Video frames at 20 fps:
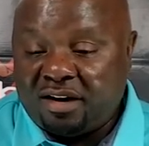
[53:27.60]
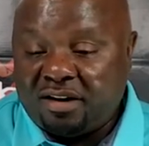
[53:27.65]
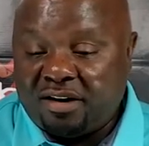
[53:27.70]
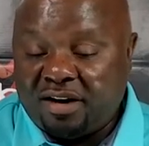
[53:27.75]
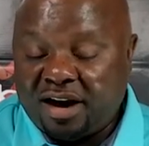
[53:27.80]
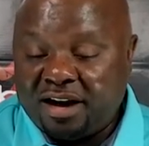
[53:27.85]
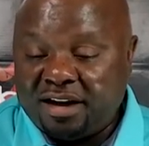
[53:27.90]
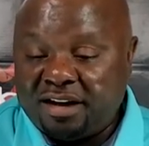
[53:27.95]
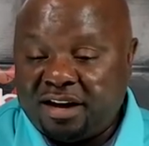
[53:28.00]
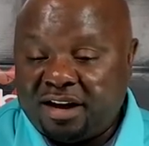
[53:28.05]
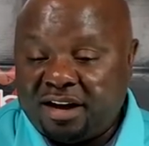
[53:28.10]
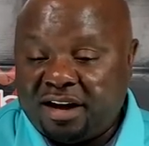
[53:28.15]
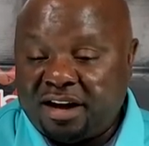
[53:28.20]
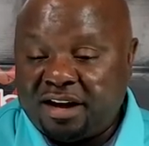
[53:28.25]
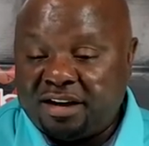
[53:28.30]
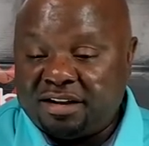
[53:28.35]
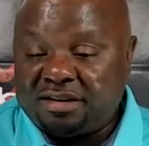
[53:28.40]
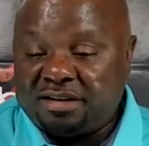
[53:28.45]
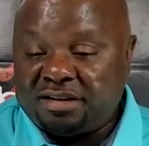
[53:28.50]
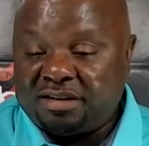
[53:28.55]
all right.
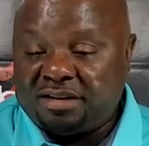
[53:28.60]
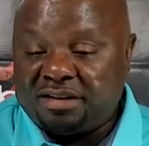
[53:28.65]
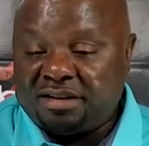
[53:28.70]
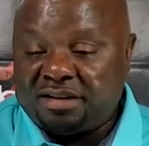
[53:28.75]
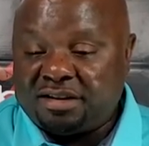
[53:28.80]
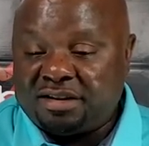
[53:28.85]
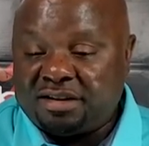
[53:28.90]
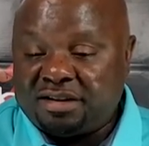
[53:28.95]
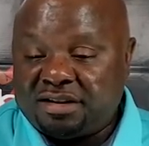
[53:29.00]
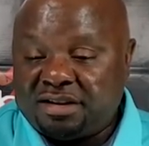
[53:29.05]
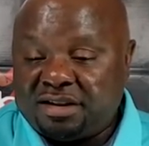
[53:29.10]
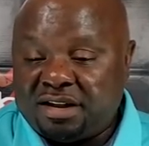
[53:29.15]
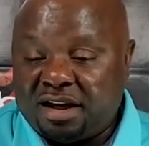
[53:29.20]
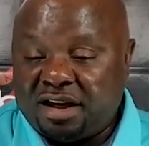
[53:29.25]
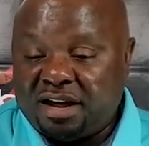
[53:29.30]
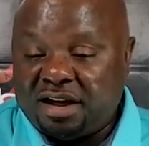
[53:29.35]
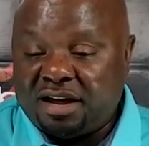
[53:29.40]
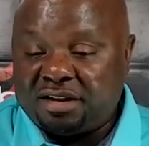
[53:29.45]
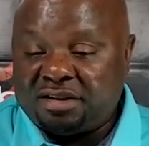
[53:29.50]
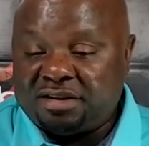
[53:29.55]
Uh,
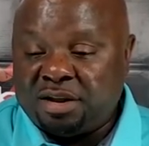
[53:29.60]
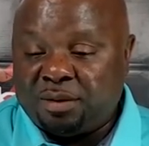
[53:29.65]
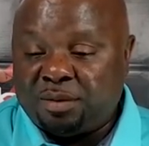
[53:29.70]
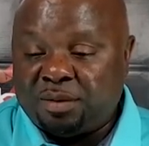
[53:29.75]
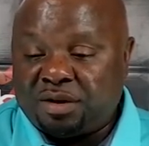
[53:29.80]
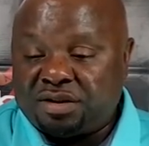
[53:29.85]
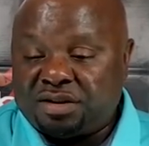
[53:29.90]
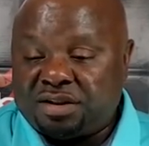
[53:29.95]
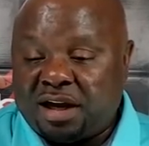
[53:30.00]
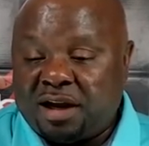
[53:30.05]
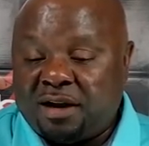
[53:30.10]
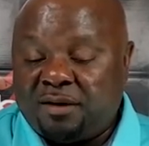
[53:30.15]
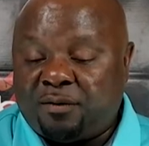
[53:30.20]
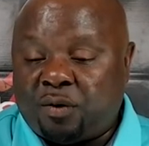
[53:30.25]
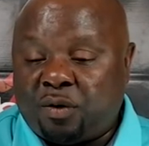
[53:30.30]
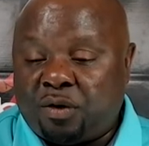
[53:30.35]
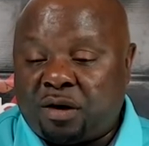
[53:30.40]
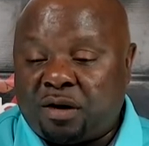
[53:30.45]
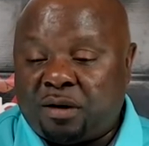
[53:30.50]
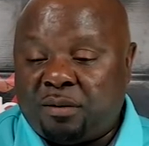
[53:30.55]
uh, typical time
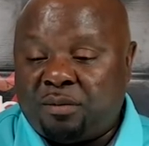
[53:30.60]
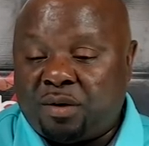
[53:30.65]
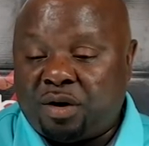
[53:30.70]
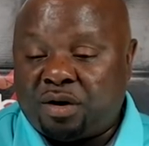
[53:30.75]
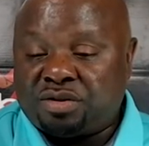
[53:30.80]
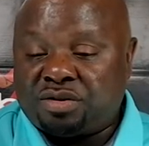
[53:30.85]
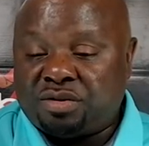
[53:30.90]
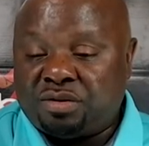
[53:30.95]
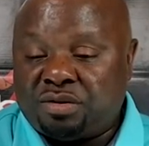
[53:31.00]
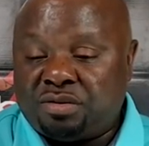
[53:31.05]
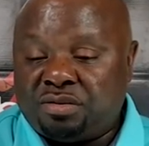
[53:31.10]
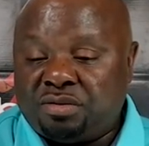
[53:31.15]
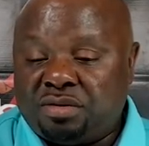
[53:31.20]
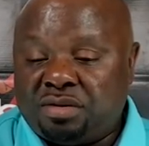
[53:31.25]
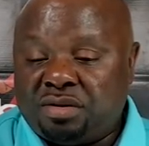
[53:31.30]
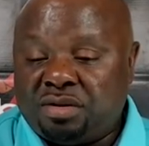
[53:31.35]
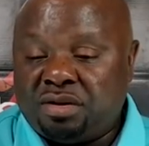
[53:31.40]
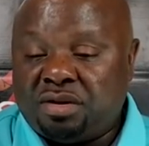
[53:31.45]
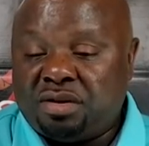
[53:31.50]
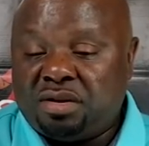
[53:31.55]
for a commercial
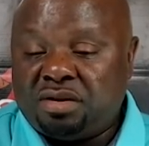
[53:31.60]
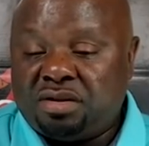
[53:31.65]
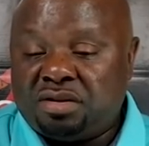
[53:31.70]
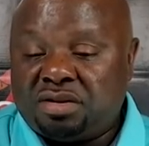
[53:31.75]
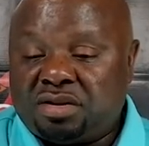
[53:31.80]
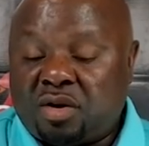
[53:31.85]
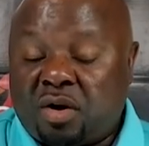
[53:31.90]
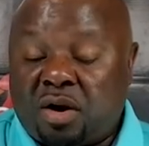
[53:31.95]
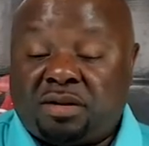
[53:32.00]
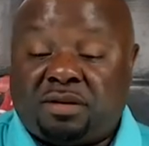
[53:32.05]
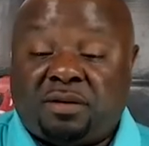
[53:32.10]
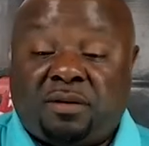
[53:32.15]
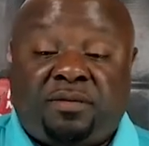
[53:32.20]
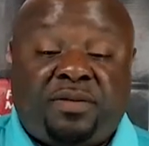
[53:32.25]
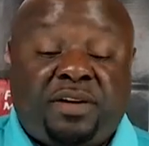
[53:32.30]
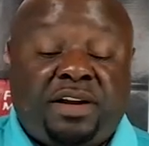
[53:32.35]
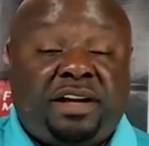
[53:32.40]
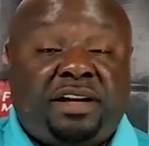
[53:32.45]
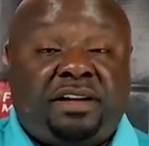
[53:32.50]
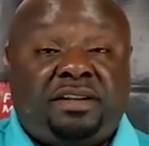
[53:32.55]
start to
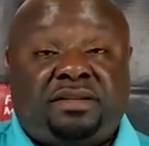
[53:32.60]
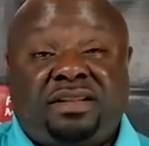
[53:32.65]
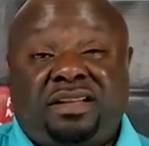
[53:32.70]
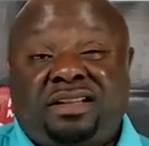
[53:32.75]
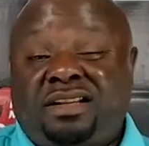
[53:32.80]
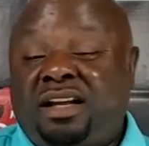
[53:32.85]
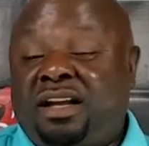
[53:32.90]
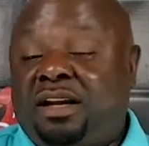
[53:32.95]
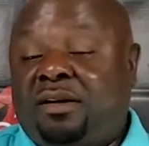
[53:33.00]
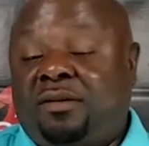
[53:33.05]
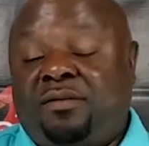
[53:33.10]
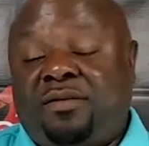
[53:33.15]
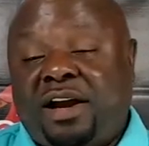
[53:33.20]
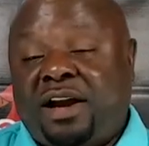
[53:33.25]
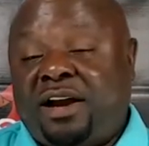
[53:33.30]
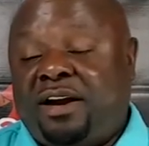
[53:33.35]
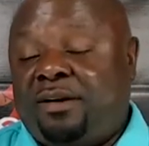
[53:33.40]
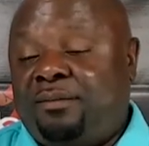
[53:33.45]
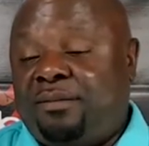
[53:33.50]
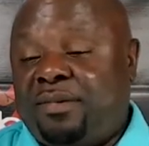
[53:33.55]
finish. It, will
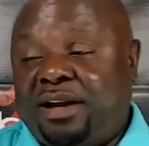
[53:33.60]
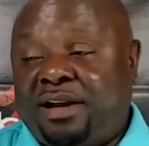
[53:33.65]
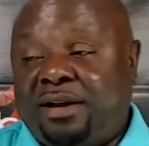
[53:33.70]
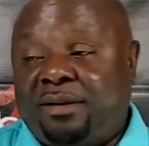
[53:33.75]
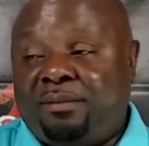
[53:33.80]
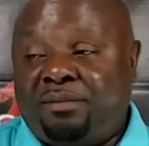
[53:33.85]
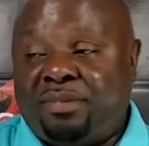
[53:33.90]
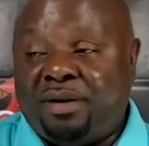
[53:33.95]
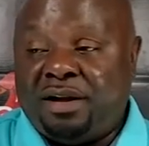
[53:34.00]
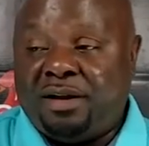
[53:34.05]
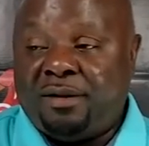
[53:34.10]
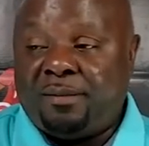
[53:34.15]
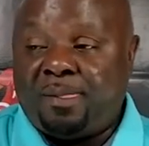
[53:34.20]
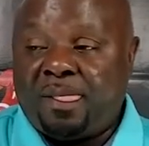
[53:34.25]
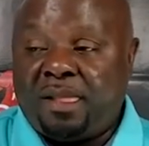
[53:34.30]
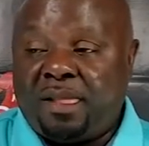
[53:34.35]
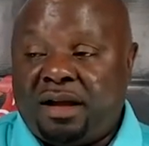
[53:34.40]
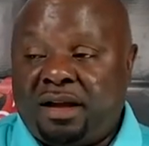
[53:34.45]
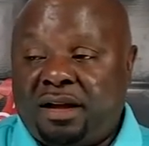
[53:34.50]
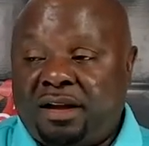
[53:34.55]
vary, man, but
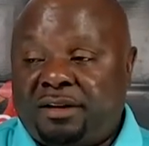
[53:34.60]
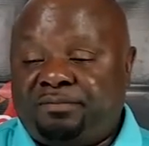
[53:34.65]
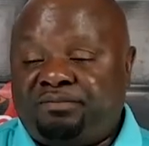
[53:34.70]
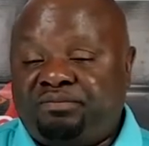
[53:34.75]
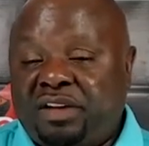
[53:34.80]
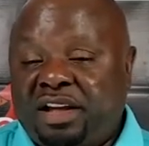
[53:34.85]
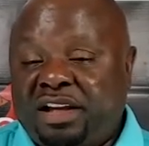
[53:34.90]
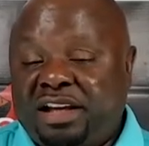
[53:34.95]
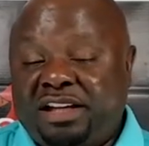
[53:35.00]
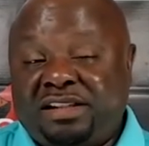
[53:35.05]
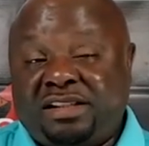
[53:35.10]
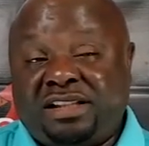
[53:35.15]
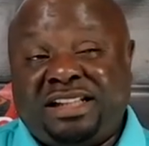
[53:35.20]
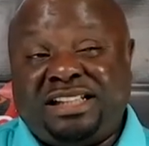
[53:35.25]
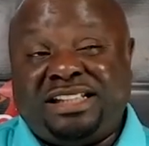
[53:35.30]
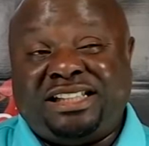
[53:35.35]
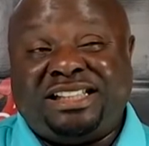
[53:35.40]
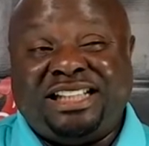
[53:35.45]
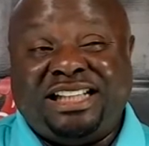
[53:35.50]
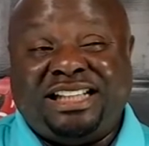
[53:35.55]
um, easily
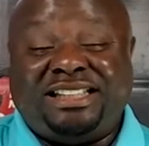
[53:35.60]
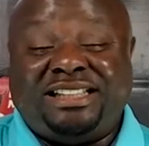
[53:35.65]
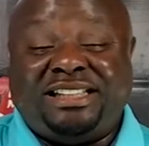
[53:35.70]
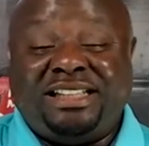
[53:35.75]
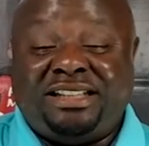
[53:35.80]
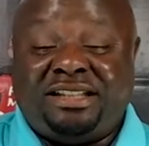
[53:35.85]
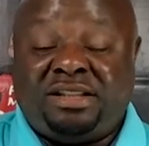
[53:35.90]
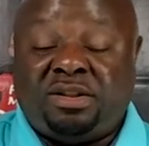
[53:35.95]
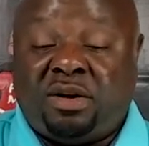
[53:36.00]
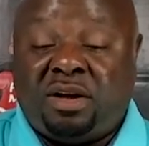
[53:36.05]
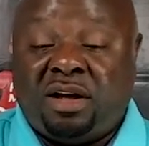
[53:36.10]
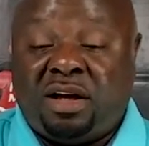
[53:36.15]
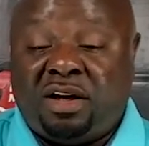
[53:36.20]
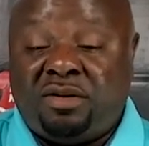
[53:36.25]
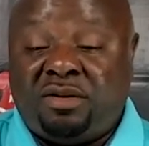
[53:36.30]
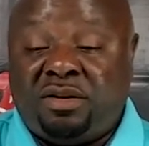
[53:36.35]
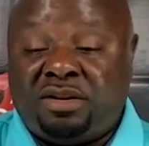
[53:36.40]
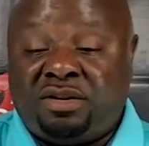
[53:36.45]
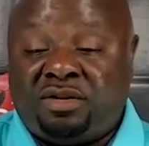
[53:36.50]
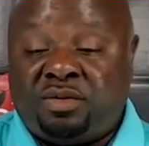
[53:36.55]
60 to
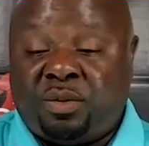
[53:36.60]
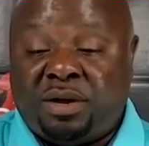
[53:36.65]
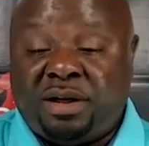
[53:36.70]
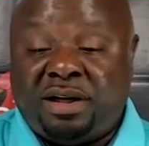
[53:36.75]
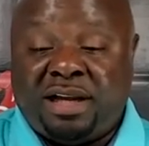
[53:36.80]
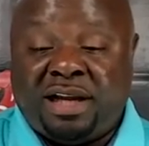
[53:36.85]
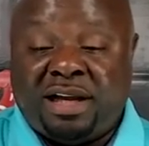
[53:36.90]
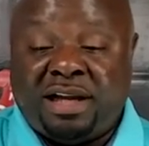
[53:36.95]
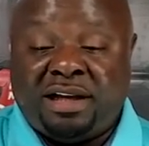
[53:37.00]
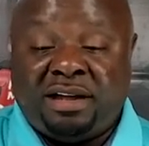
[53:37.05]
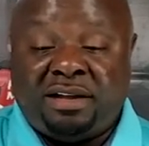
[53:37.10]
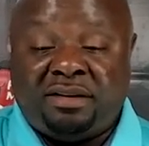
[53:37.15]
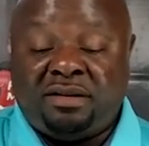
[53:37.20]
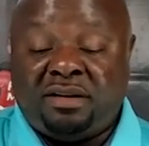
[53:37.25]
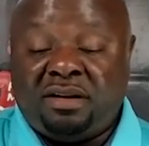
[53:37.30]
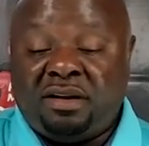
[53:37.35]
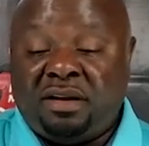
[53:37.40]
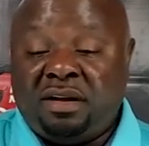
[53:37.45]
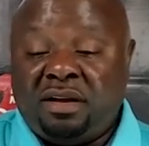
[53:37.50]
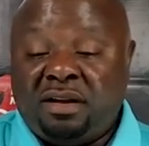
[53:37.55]
120 days
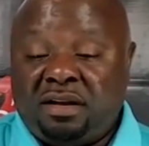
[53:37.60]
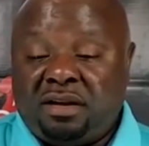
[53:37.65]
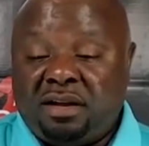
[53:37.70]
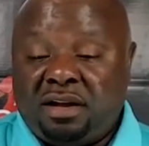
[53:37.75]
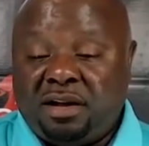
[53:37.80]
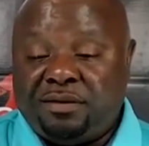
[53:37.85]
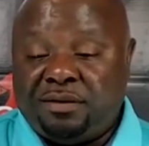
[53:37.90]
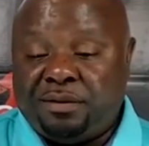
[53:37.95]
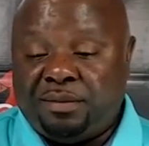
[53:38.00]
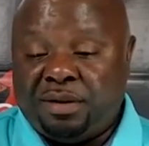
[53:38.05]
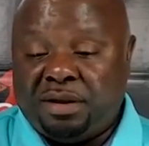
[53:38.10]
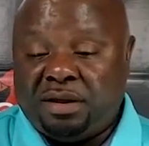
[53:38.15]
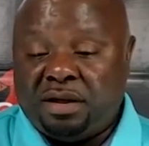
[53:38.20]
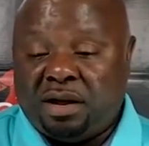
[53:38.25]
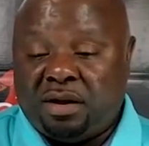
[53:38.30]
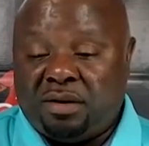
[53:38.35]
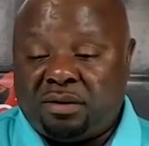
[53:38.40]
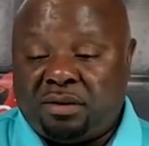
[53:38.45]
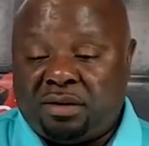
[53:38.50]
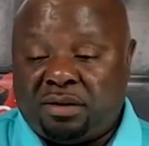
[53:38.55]
could even be
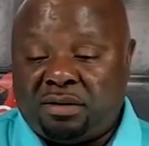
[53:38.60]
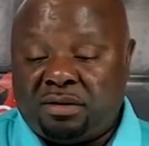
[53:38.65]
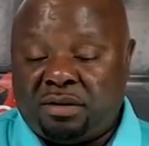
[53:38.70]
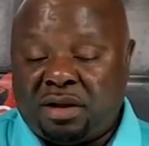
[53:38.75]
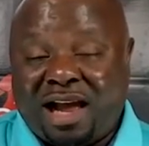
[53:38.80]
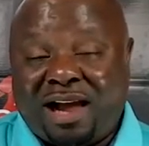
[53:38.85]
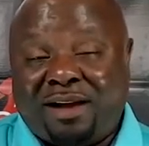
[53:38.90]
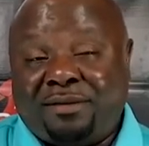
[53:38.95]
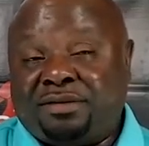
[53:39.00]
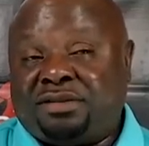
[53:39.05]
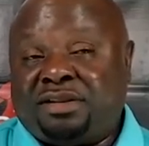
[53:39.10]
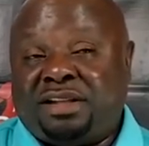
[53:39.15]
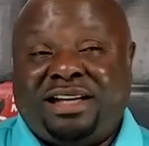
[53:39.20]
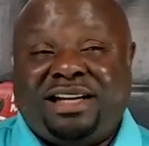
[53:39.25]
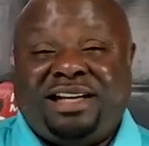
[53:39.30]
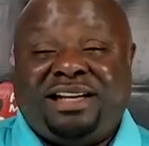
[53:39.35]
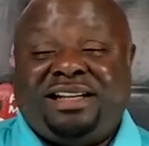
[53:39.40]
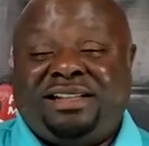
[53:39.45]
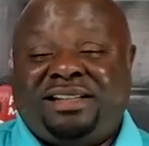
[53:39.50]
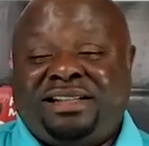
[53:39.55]
longer.
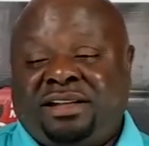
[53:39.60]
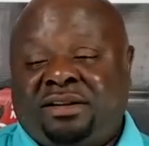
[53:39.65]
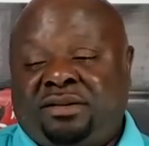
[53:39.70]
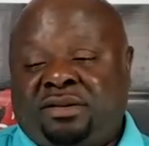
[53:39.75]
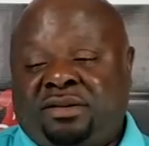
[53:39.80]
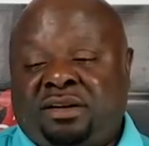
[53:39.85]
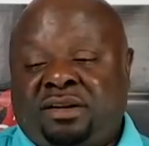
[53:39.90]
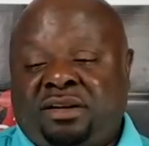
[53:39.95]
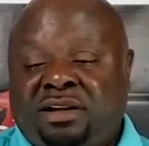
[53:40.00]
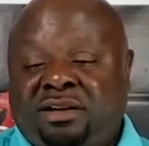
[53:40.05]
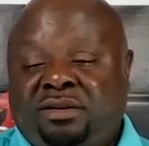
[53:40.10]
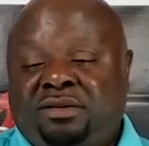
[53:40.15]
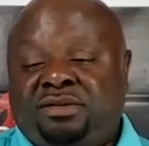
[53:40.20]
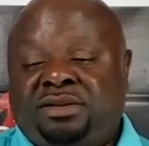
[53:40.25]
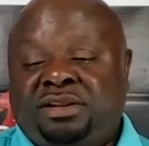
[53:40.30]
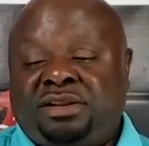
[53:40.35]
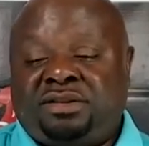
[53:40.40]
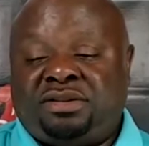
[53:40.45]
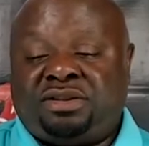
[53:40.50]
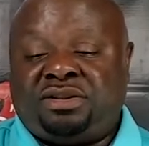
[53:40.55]
Obviously, any deal can
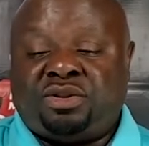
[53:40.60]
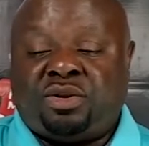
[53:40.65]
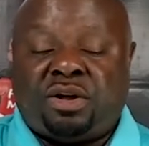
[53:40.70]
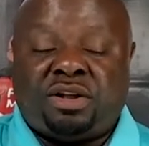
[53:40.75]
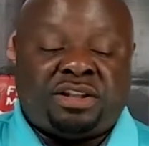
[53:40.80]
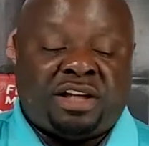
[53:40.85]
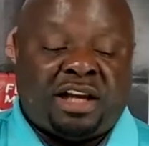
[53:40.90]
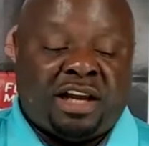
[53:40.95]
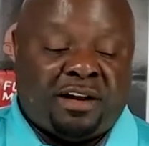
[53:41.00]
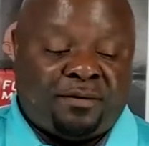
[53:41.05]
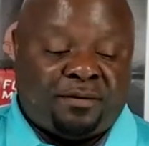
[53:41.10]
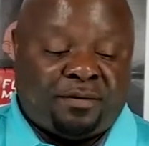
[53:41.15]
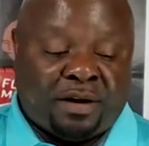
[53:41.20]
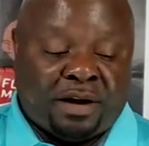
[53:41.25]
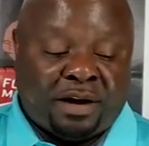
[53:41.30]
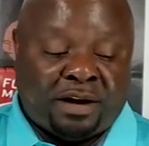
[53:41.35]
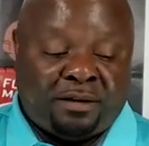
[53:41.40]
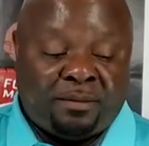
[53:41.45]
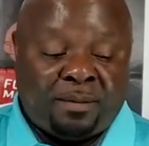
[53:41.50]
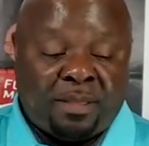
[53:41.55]
close in a short time
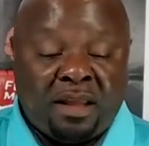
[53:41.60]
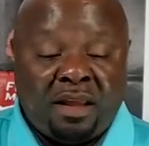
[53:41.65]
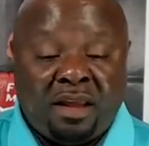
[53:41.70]
frame,